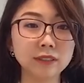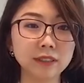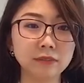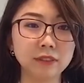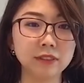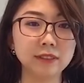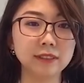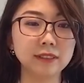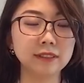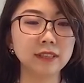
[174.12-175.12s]

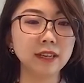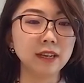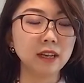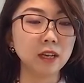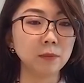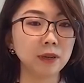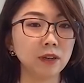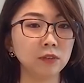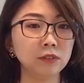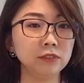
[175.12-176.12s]
differences
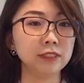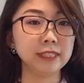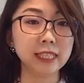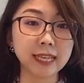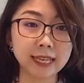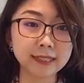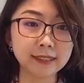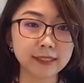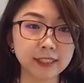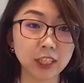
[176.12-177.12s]
among the
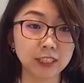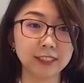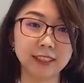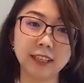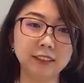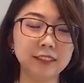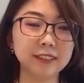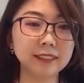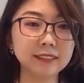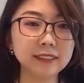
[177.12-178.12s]
CAS, the Chinese accounting
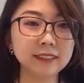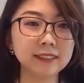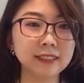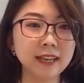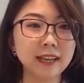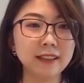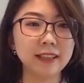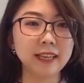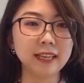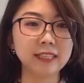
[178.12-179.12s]
standards,
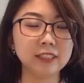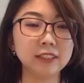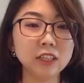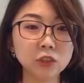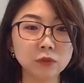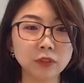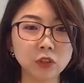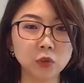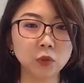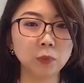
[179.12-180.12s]
the international
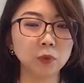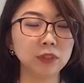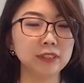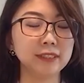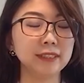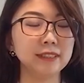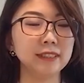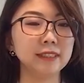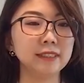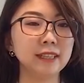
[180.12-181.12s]
financial reporting
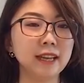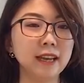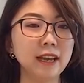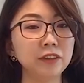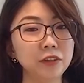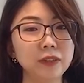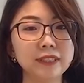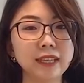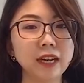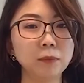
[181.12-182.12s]
standards, and the
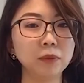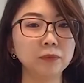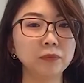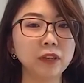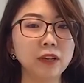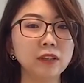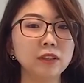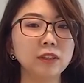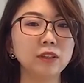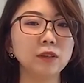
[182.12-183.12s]
US GAAP.
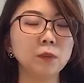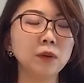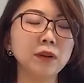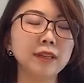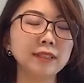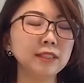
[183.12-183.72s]
Well, it is